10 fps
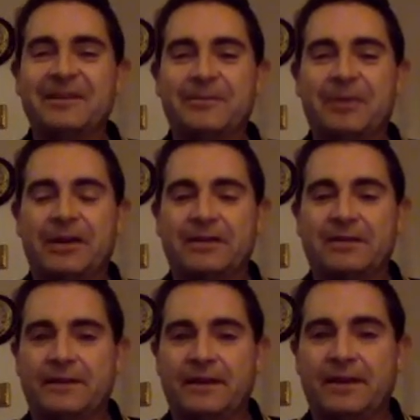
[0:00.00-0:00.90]
But
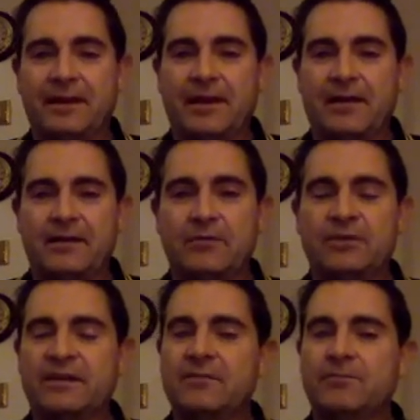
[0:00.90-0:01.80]
it
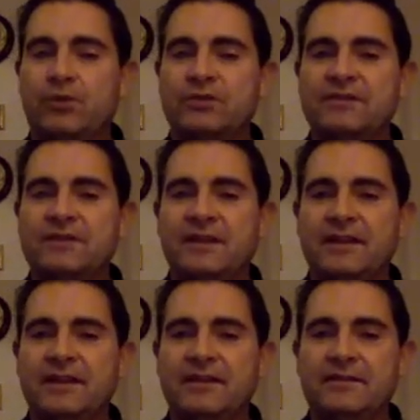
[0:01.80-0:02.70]
was an important
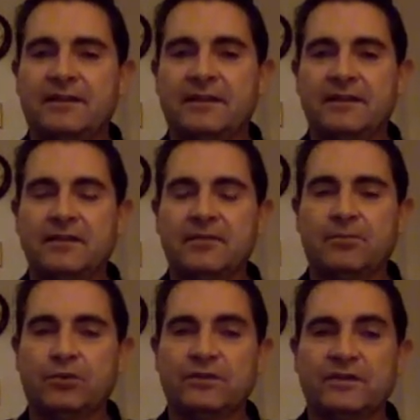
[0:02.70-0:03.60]
date and an
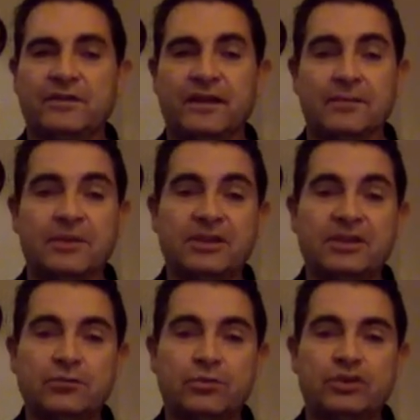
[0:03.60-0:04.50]
important
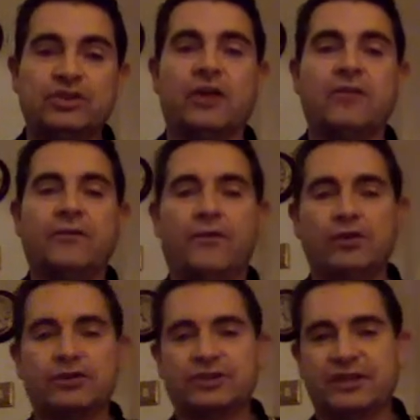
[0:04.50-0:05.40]
celebration, which
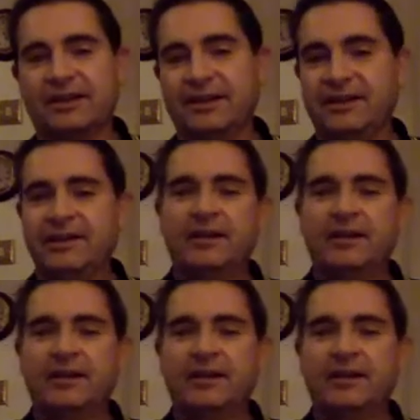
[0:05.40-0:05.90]
unfortunately,